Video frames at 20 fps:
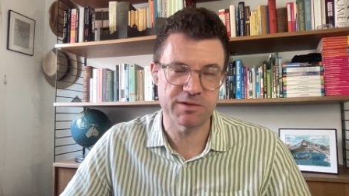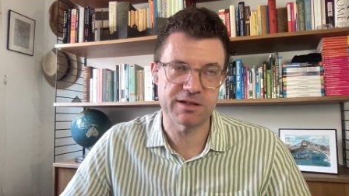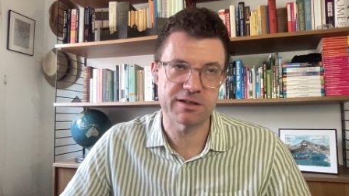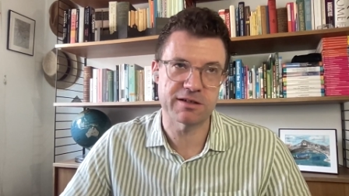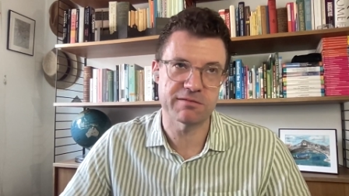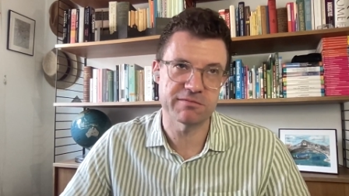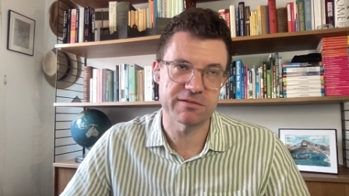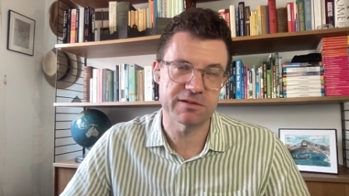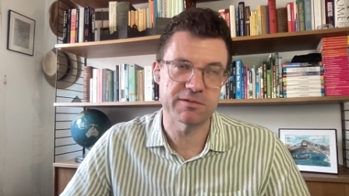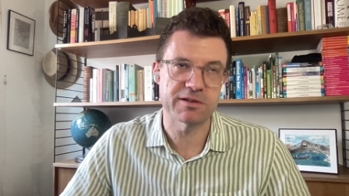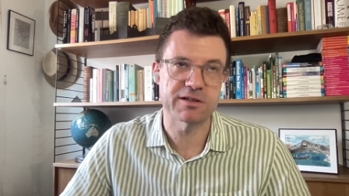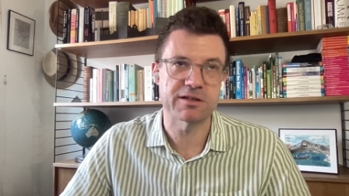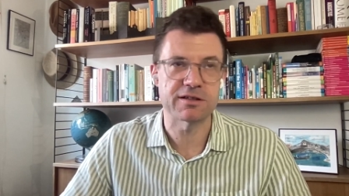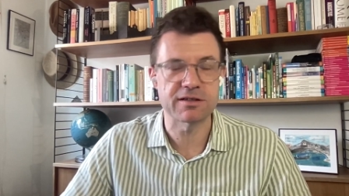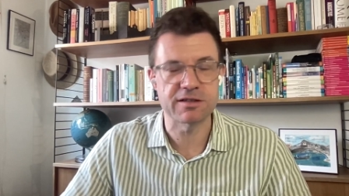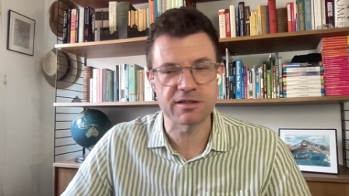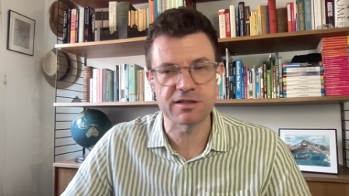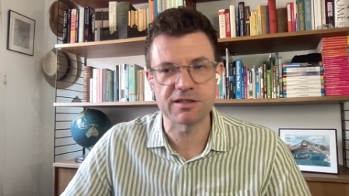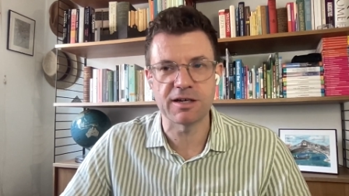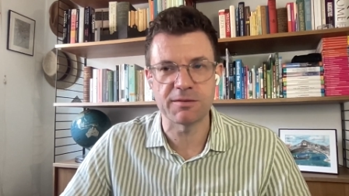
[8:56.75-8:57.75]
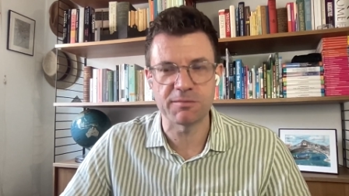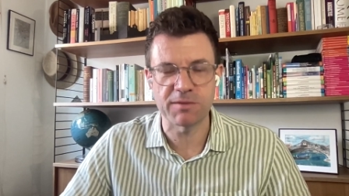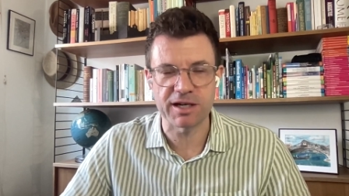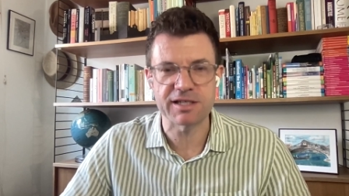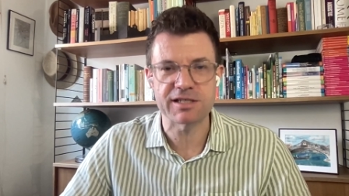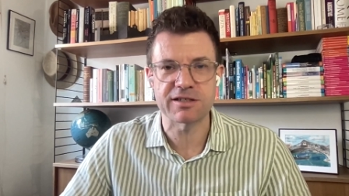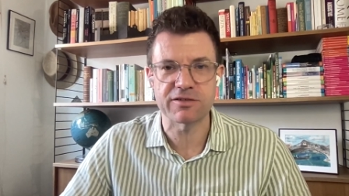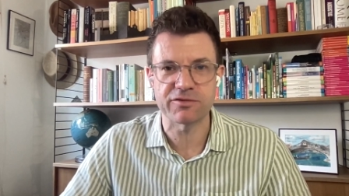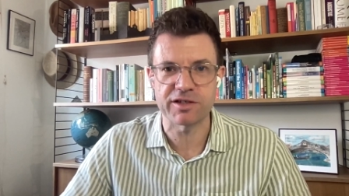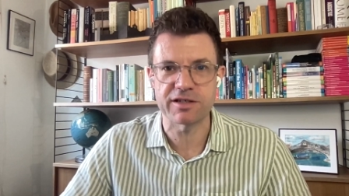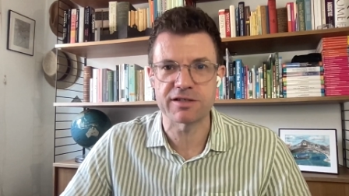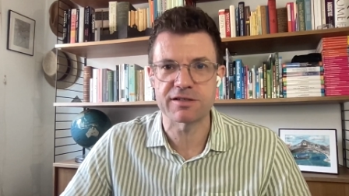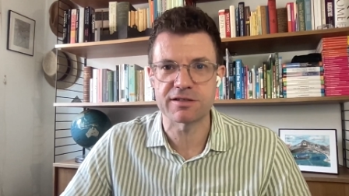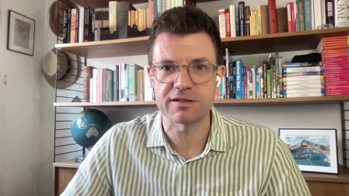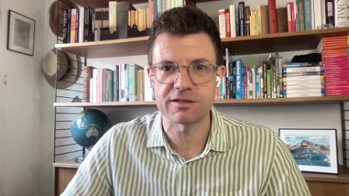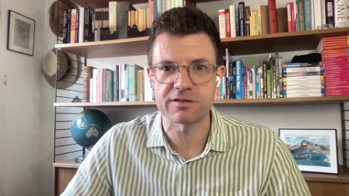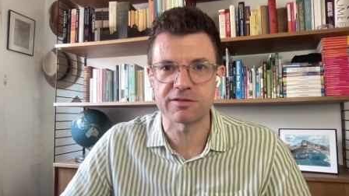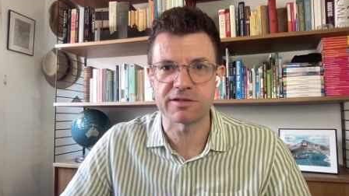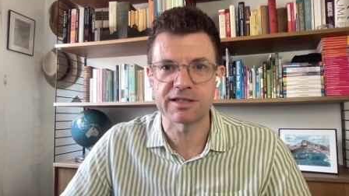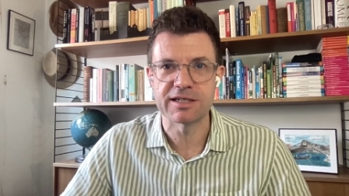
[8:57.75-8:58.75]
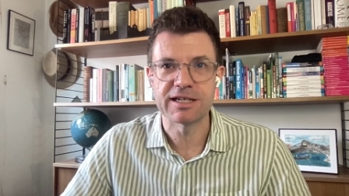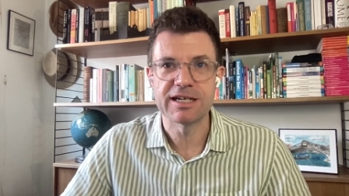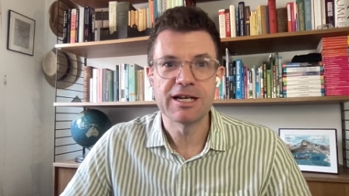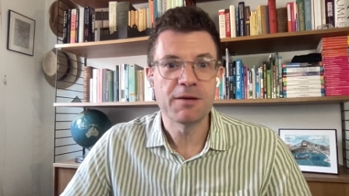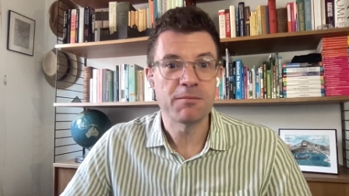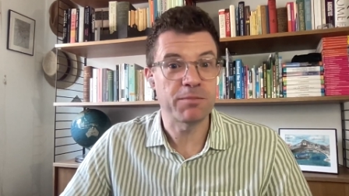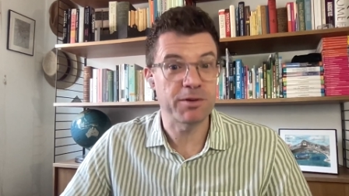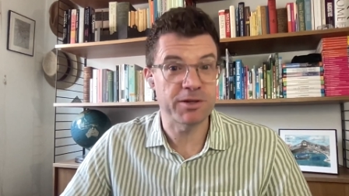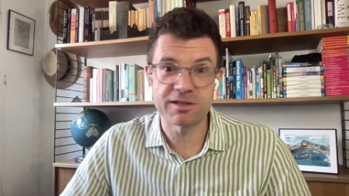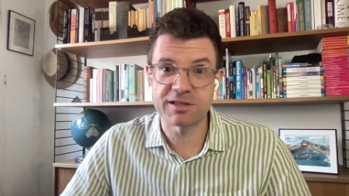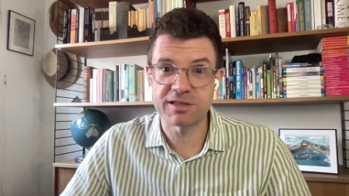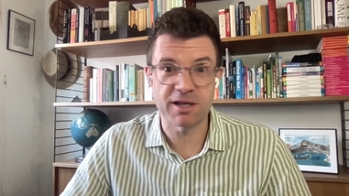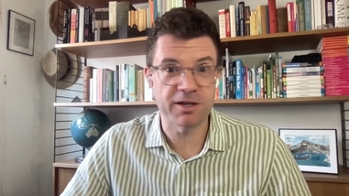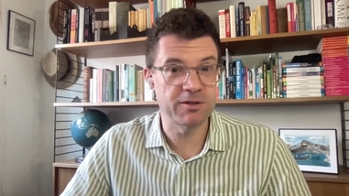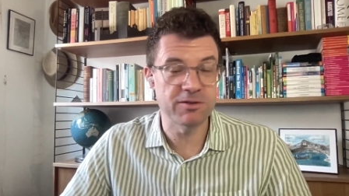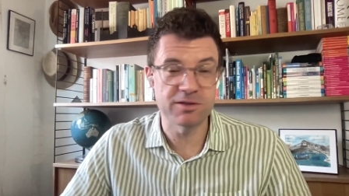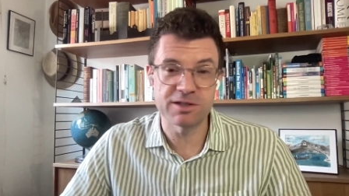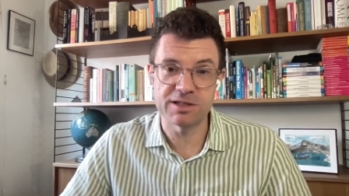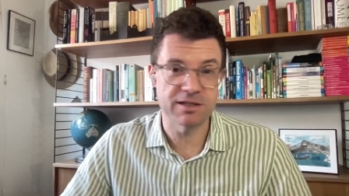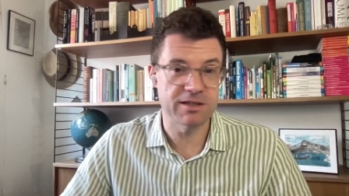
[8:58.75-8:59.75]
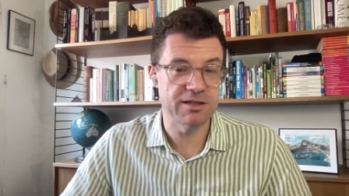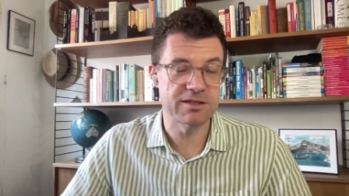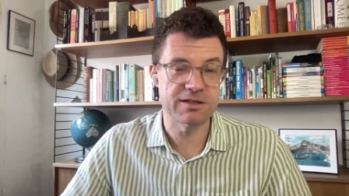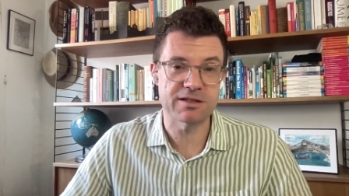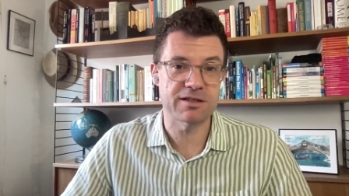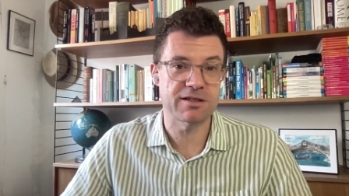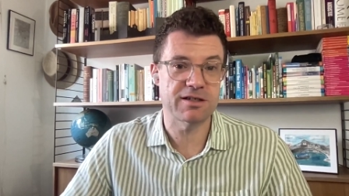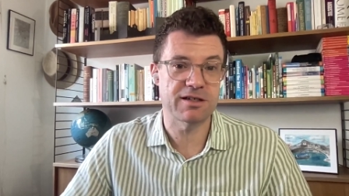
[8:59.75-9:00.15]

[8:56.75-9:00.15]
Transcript: I think we were amongst the first to do it, but so did